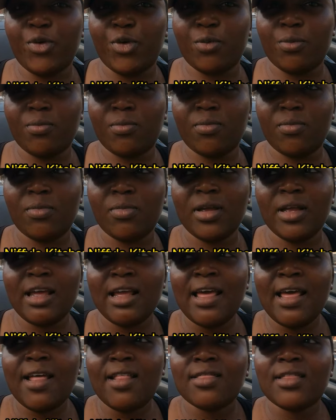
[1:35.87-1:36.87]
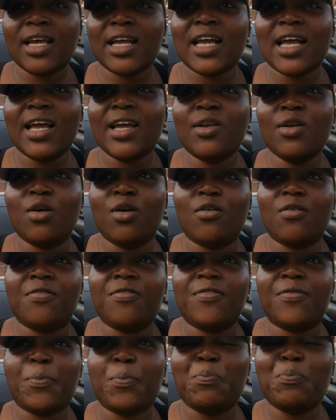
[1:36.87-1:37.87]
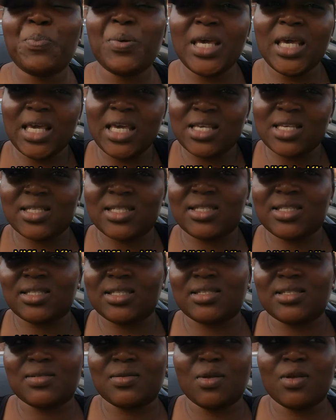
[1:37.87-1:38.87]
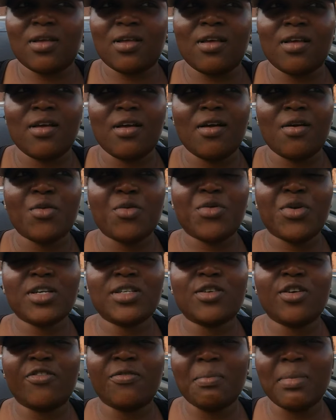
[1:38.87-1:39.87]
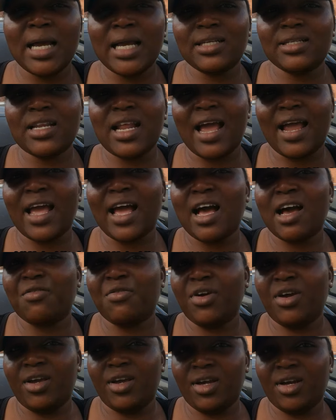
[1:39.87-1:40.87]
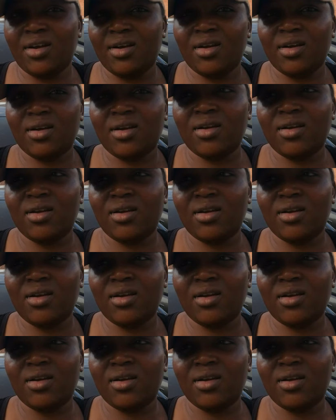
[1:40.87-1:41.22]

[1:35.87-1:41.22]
from, okay, the kind of peace, rest of mind I have here,